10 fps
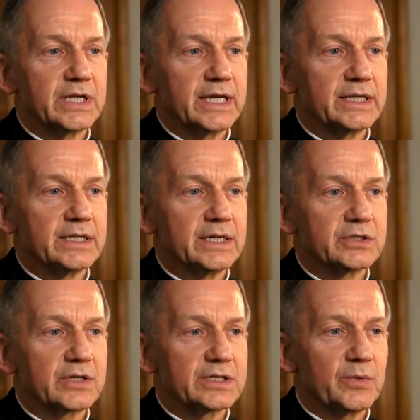and
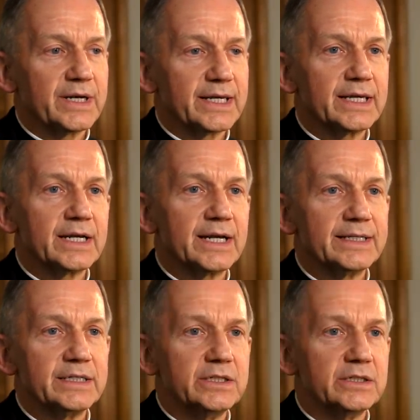because I wanted to get an
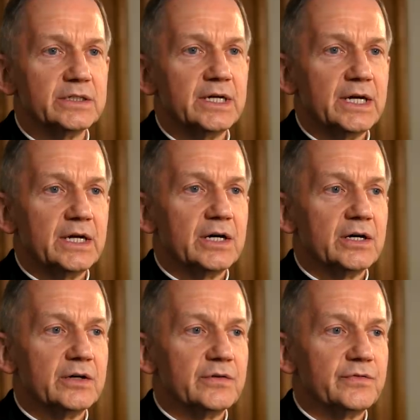idea
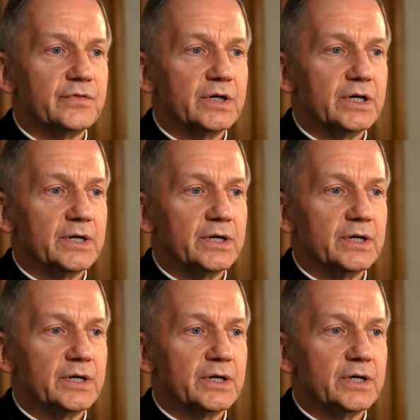of